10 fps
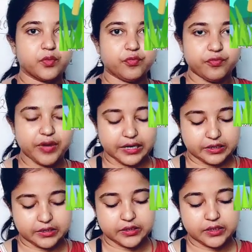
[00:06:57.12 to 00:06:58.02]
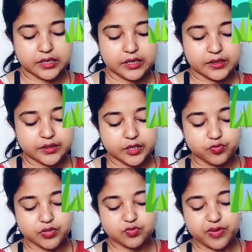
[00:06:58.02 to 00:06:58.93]
wind.
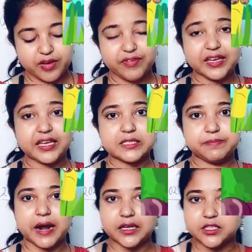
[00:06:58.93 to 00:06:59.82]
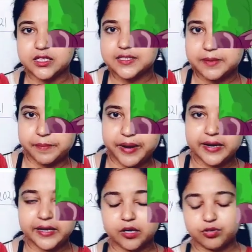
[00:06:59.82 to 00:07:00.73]
It was waving its branches and
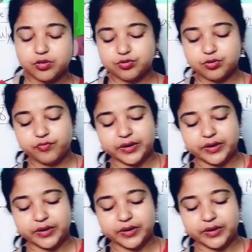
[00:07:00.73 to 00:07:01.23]
bending according to the